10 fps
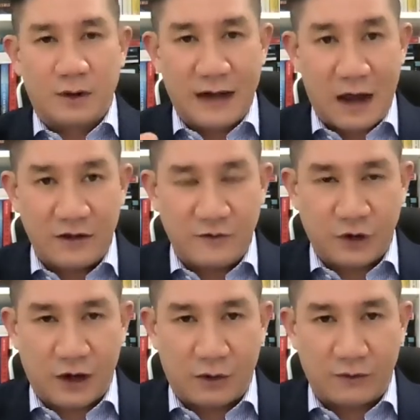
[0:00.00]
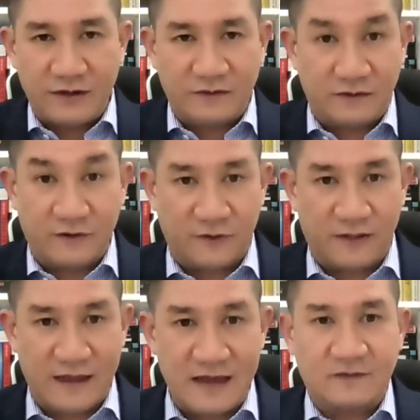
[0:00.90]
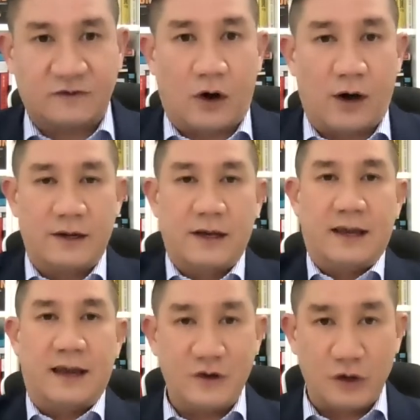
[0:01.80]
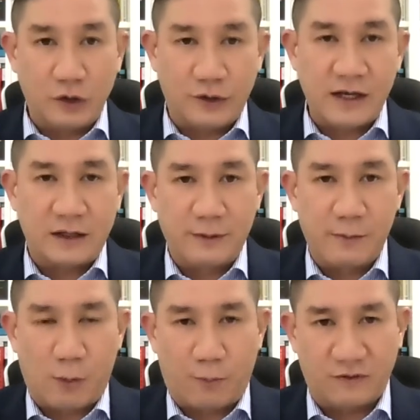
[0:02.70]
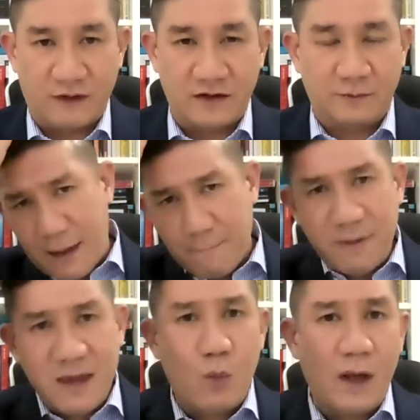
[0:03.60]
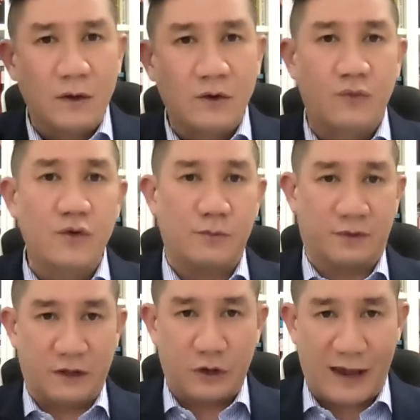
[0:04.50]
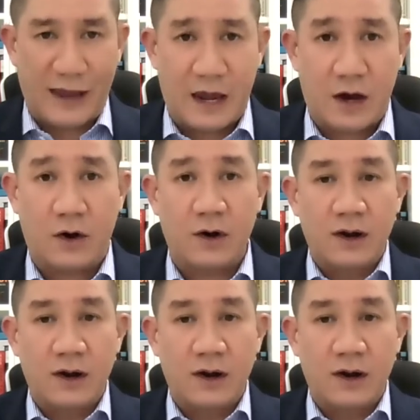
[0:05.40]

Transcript: Now that you've got all these different things on and you're looking a little bit more presentable, be well groomed, your hair,